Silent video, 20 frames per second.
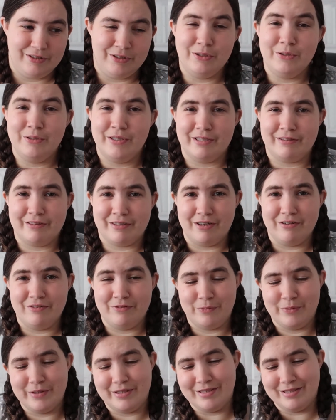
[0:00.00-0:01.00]
knew their
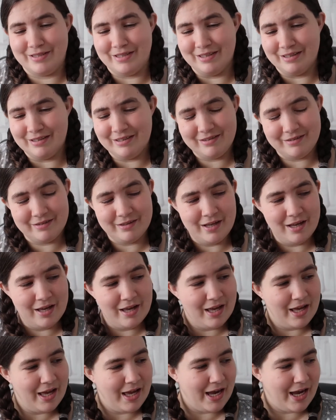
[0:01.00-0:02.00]
stuff, which is nice.
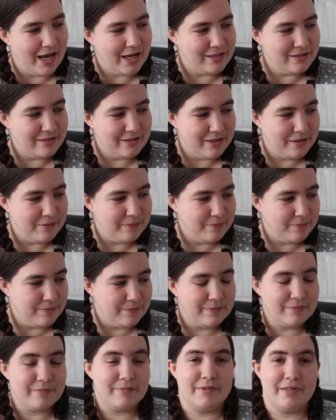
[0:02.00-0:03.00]

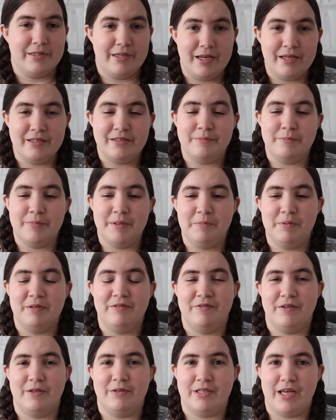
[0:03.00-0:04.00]
And yeah, some people
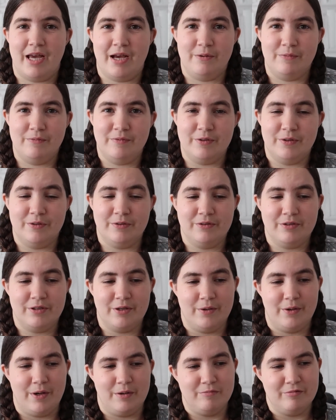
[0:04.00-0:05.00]
have found it helpful,
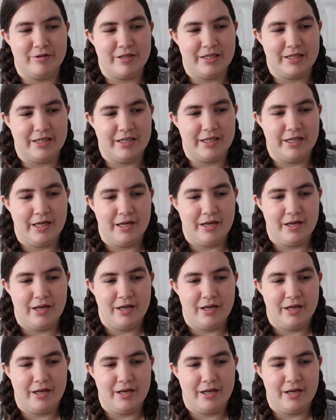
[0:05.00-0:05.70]
so I'm really